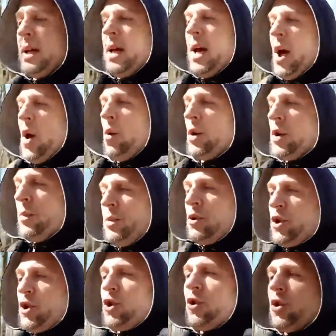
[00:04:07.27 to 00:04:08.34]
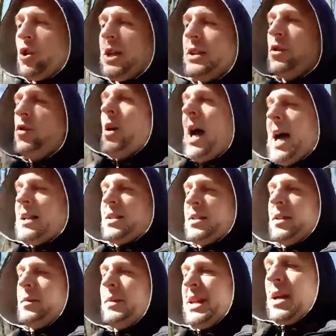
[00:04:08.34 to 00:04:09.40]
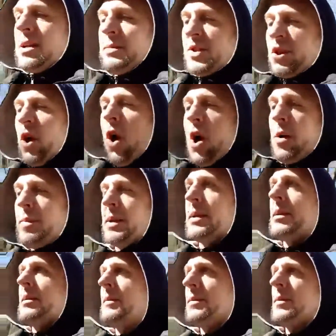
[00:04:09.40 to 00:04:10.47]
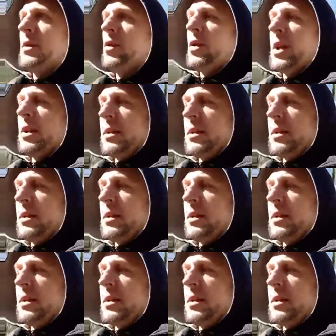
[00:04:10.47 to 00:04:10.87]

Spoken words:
When you put sugar into acid, it becomes carbon. You can